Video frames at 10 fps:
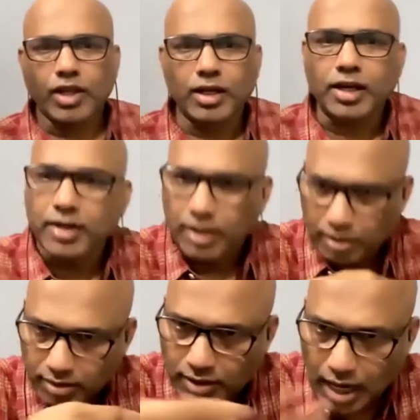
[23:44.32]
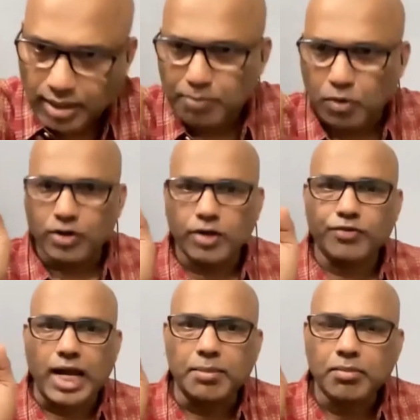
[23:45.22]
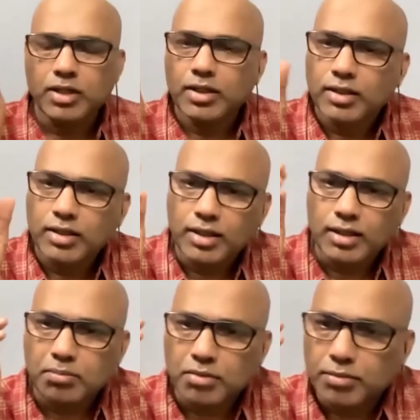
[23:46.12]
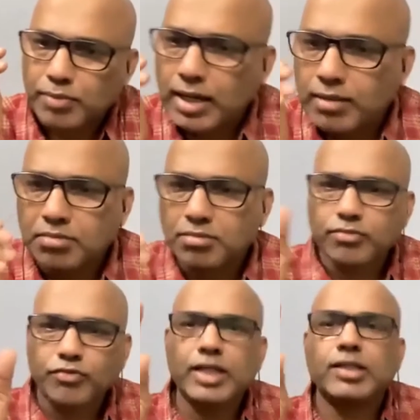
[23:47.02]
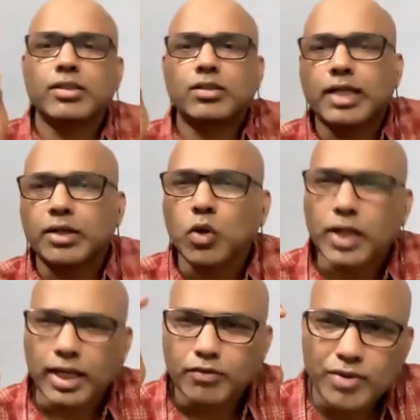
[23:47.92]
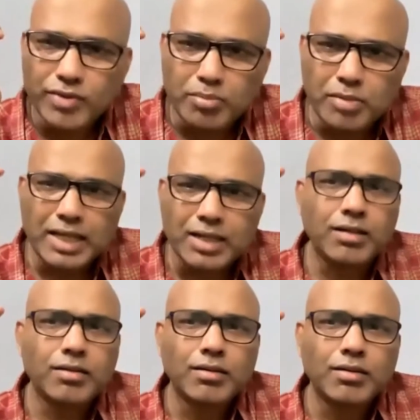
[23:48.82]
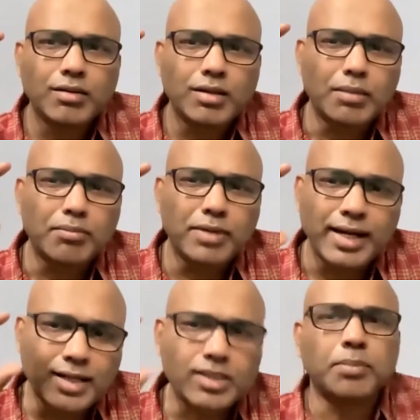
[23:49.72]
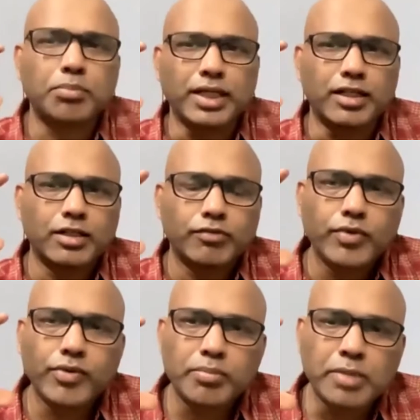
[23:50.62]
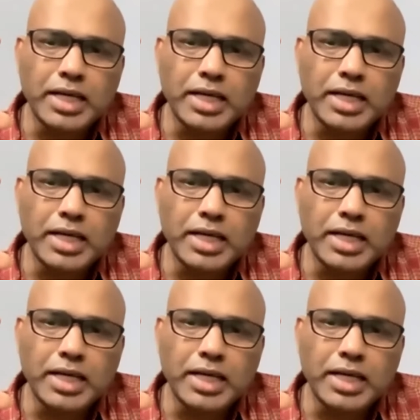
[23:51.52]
in India. At that point of time, we said, okay, we will make an assembly. We will